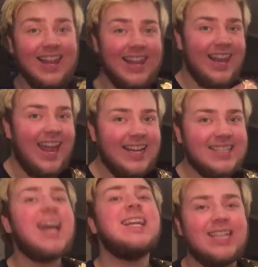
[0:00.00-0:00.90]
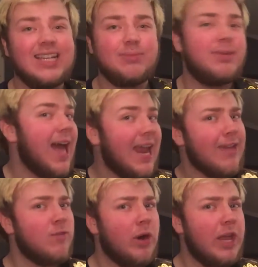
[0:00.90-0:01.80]
Ladies and gentlemen
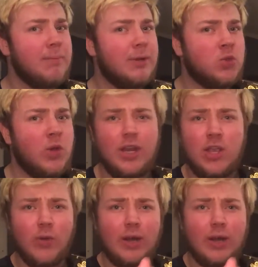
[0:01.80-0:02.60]
and everyone in between,